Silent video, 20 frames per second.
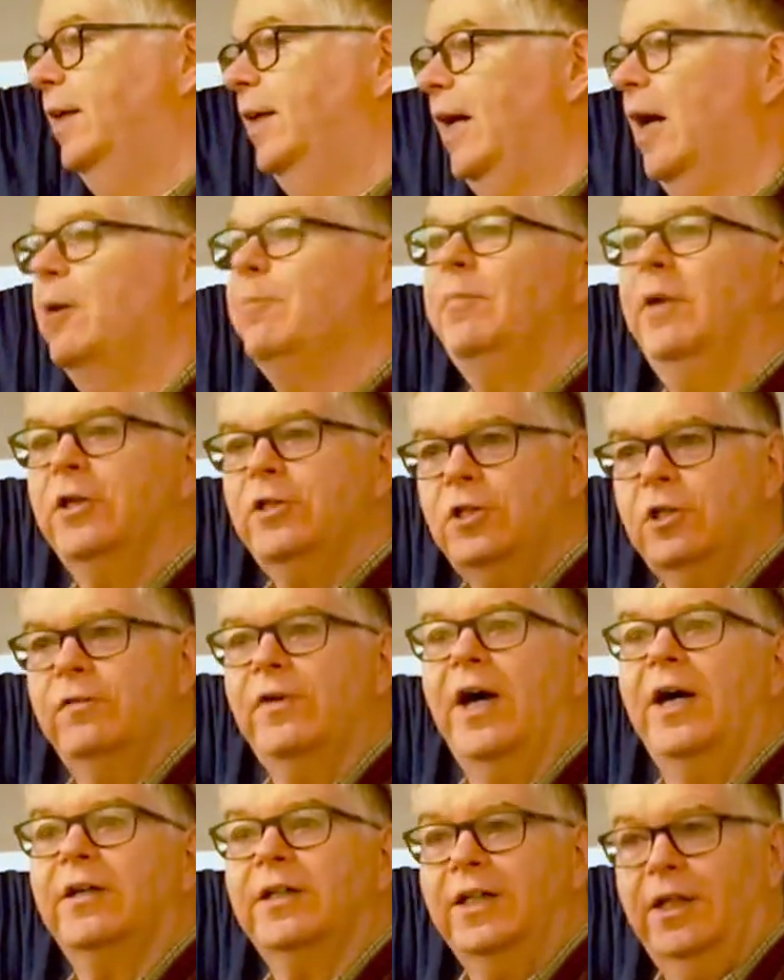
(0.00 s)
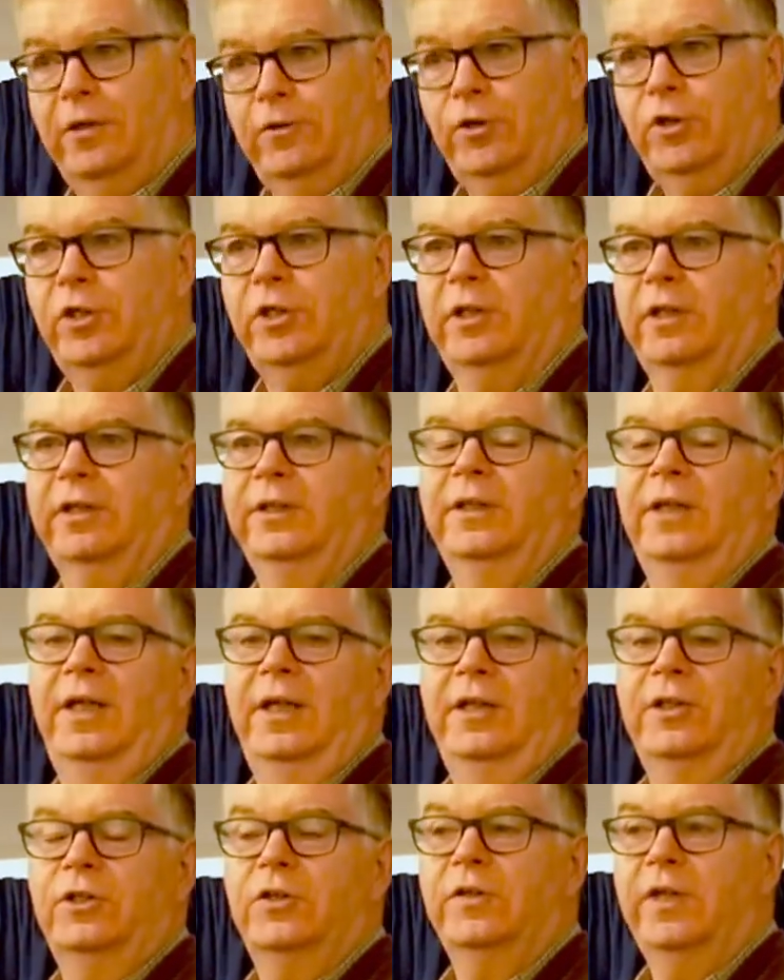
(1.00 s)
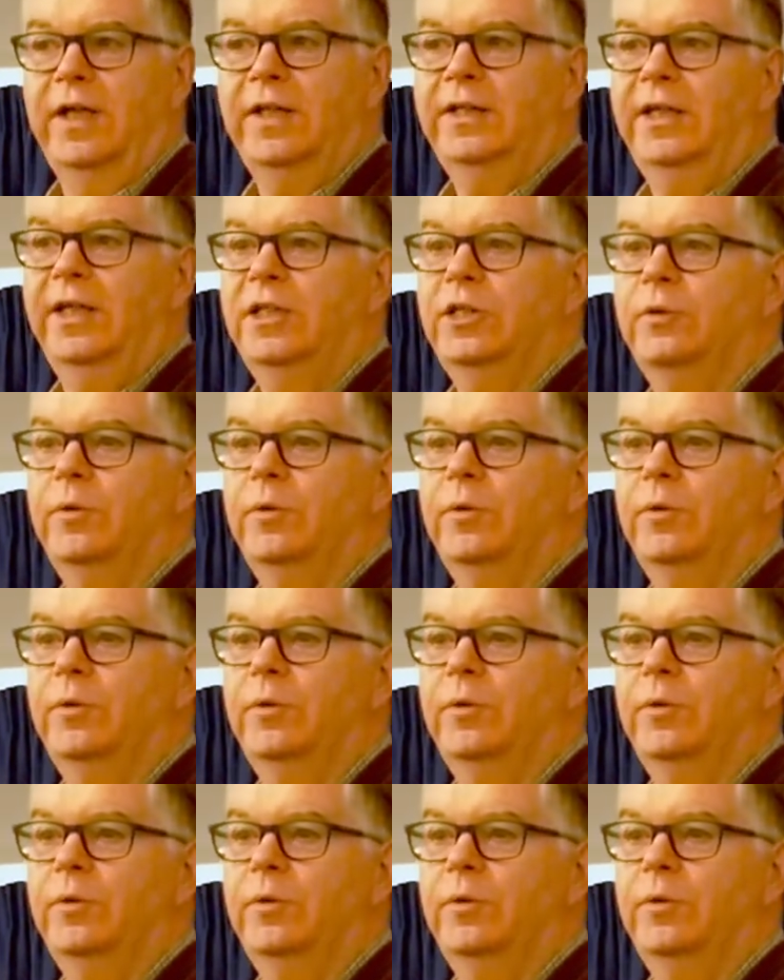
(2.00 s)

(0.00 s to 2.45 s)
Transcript: How much of our culture do they need